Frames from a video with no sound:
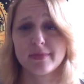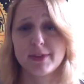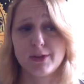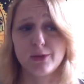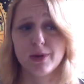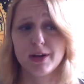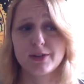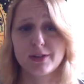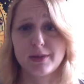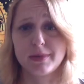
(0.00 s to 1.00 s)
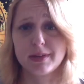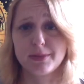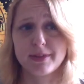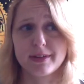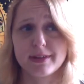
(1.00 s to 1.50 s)
did you watch Keeping Up
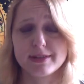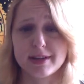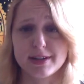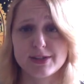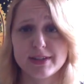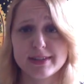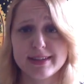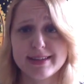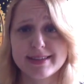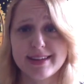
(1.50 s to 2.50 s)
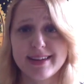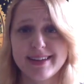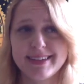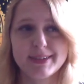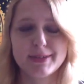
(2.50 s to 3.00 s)
with the Kardashians last
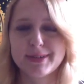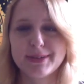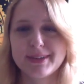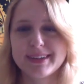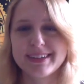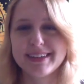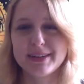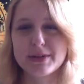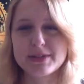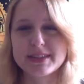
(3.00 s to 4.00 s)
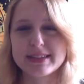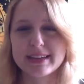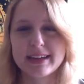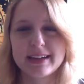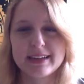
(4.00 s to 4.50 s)
night? Or, you know, just
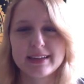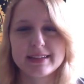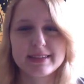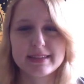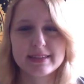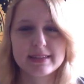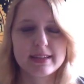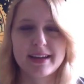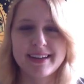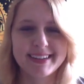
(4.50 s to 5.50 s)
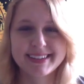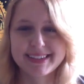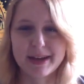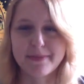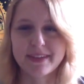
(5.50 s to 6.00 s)

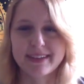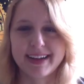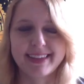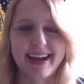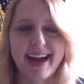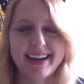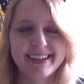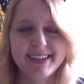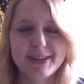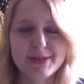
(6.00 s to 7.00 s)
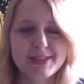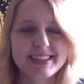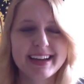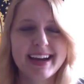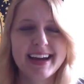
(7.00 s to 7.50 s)
something like that, you know,
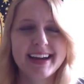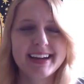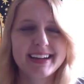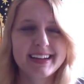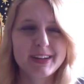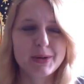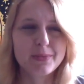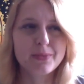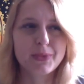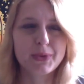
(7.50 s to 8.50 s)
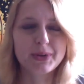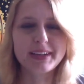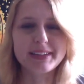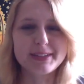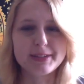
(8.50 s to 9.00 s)
just, you know, more
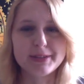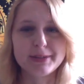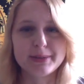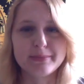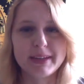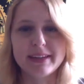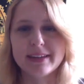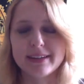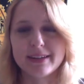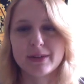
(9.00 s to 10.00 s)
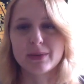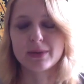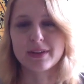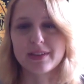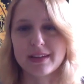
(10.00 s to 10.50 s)
into media
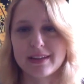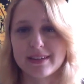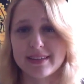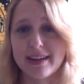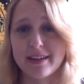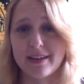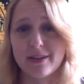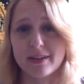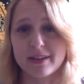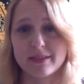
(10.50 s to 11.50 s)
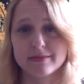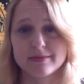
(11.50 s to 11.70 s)
or things that aren't